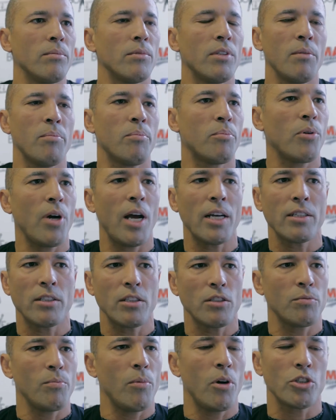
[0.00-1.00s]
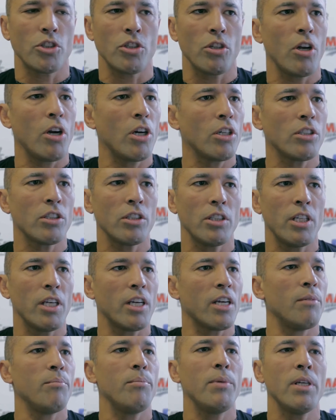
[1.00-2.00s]
They practice martial art, they
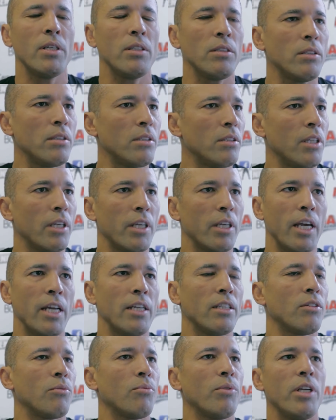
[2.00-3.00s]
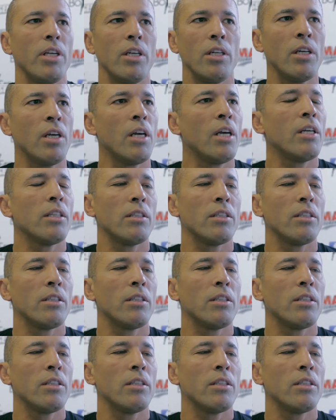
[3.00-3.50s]
come in, they get in the ring,